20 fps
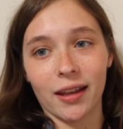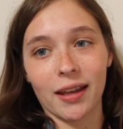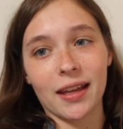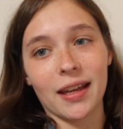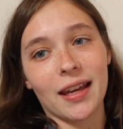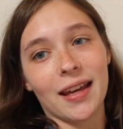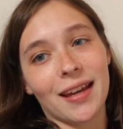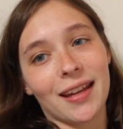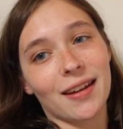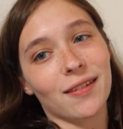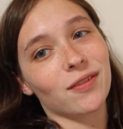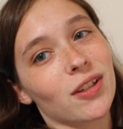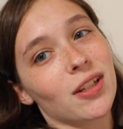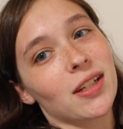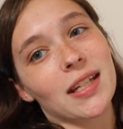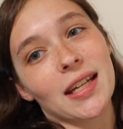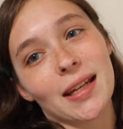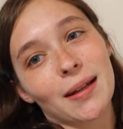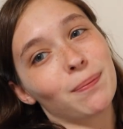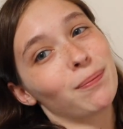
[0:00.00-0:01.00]
and you
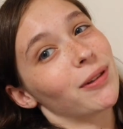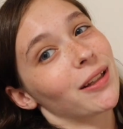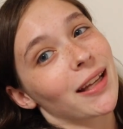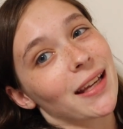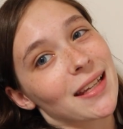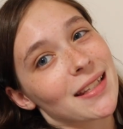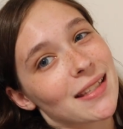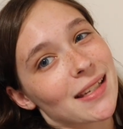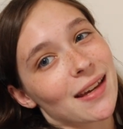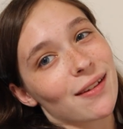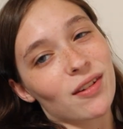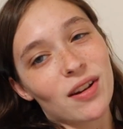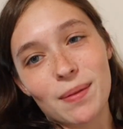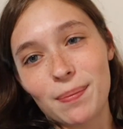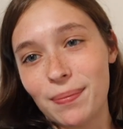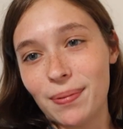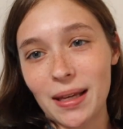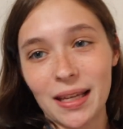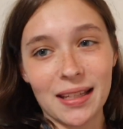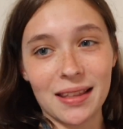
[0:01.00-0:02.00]
did, please give it a
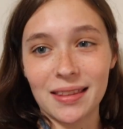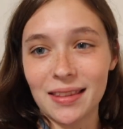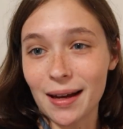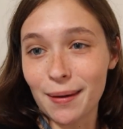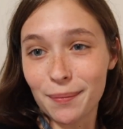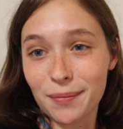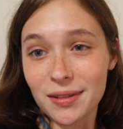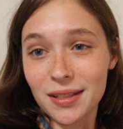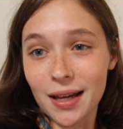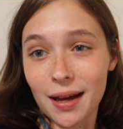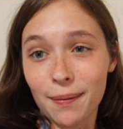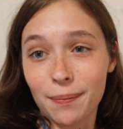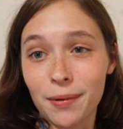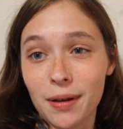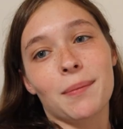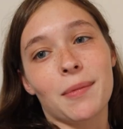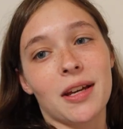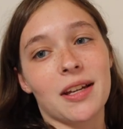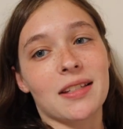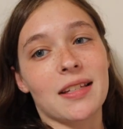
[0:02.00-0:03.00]
big thumbs
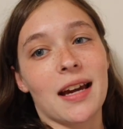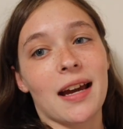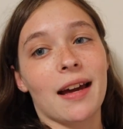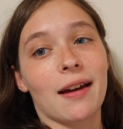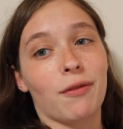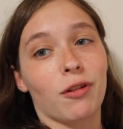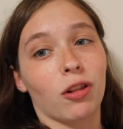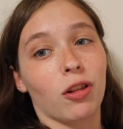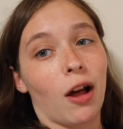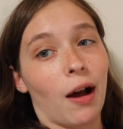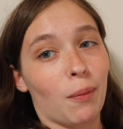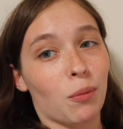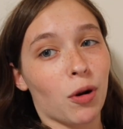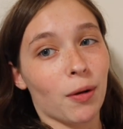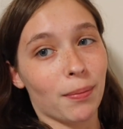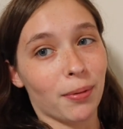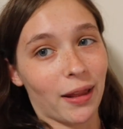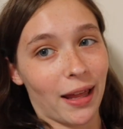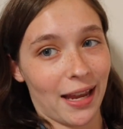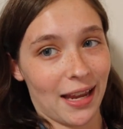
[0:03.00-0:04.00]
up, because I have a lot
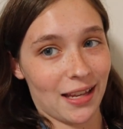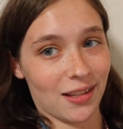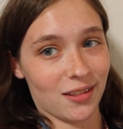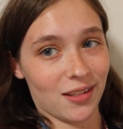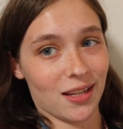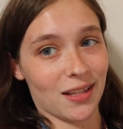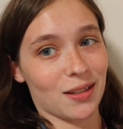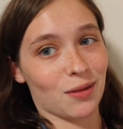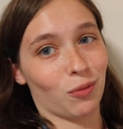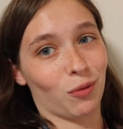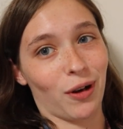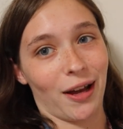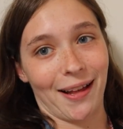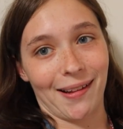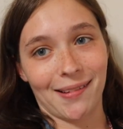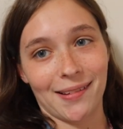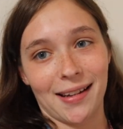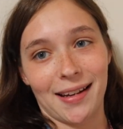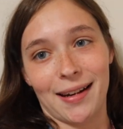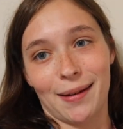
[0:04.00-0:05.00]
more planned as
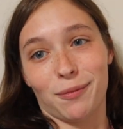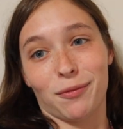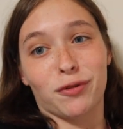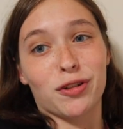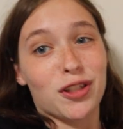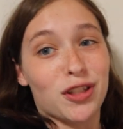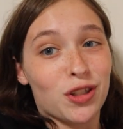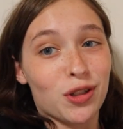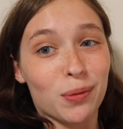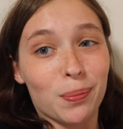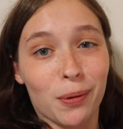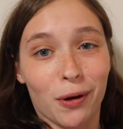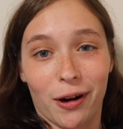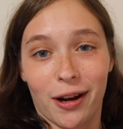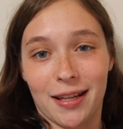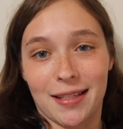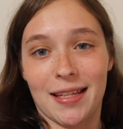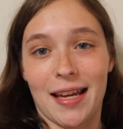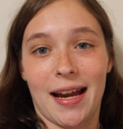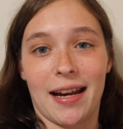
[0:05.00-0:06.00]
well, and I'm super
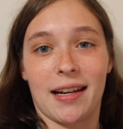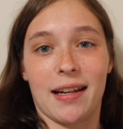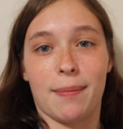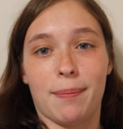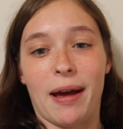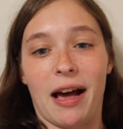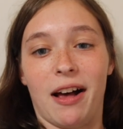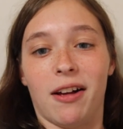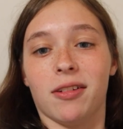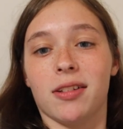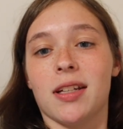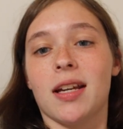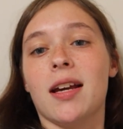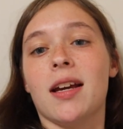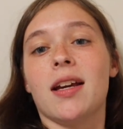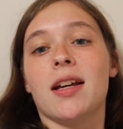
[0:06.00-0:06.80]
excited about